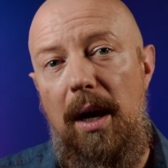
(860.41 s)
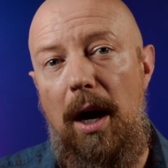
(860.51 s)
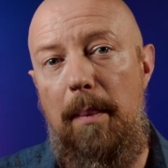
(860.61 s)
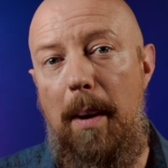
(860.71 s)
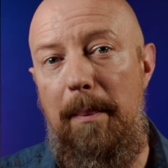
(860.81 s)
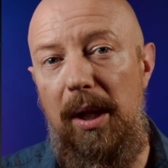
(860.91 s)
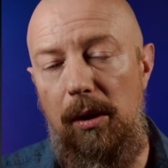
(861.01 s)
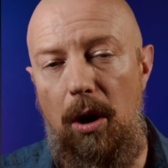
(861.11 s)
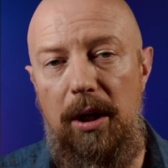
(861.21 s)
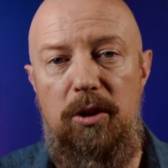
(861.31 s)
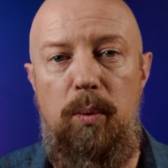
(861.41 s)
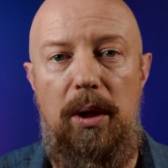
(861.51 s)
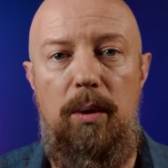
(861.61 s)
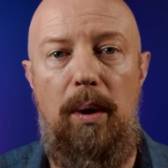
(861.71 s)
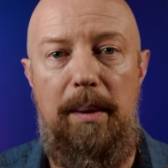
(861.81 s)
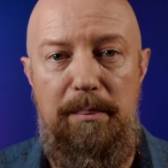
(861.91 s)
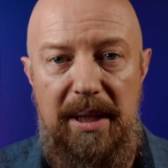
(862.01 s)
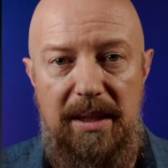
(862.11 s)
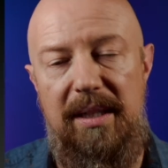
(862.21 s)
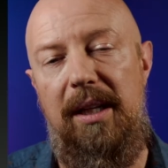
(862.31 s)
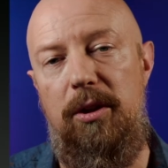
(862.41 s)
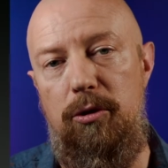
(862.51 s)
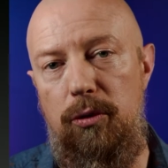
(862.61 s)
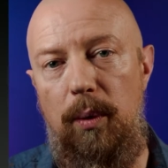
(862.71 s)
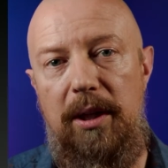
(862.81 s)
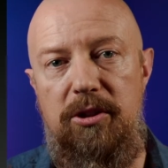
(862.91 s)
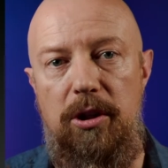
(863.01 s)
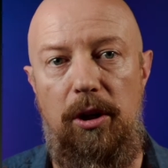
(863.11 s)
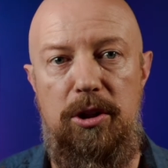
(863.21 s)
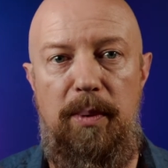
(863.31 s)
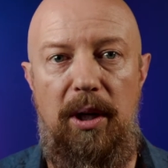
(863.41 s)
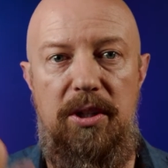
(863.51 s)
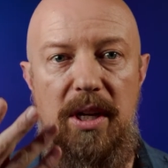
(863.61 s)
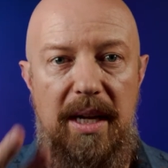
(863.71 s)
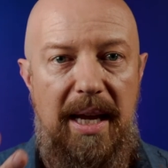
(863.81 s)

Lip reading: But log is where you wanna be to get the true HDR experience.